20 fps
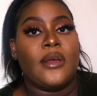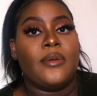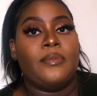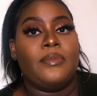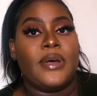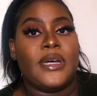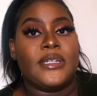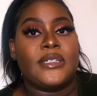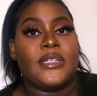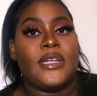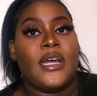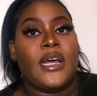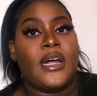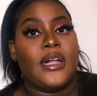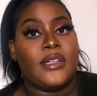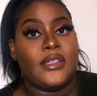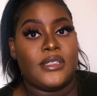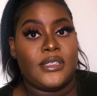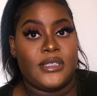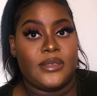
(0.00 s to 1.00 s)
But
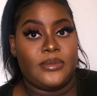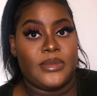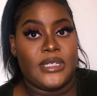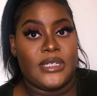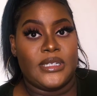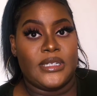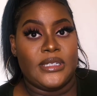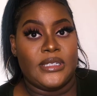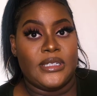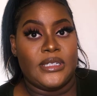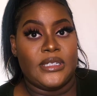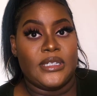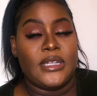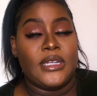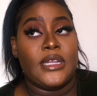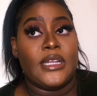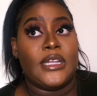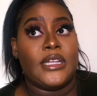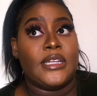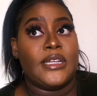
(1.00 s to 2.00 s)
ultimately
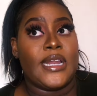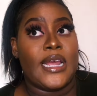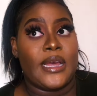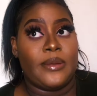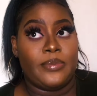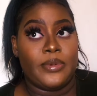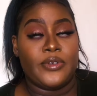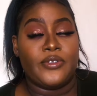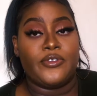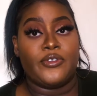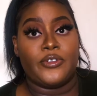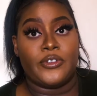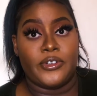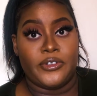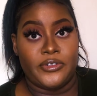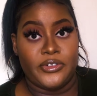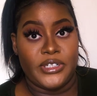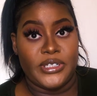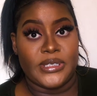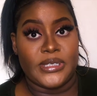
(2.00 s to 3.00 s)
it happened for
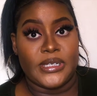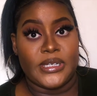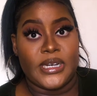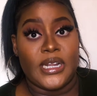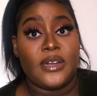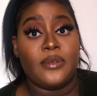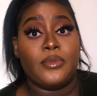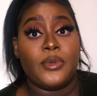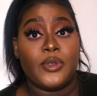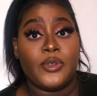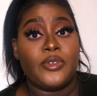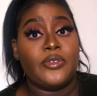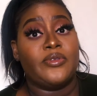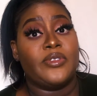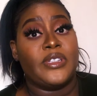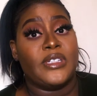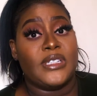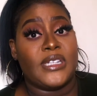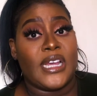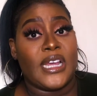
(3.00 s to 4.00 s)
a reason, and most
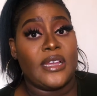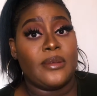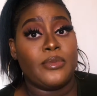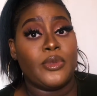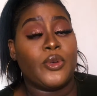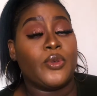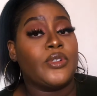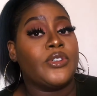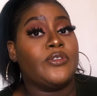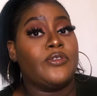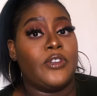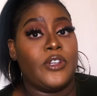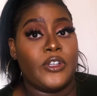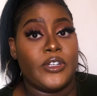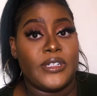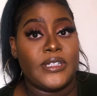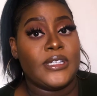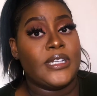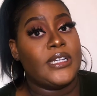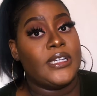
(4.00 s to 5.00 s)
of the time you would have
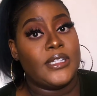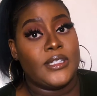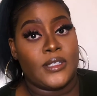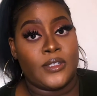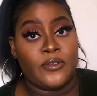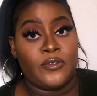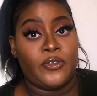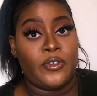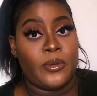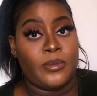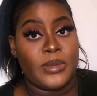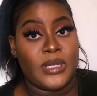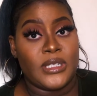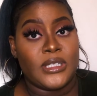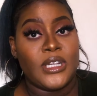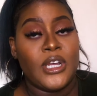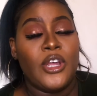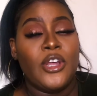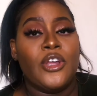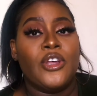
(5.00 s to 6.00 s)
learned a lesson from it.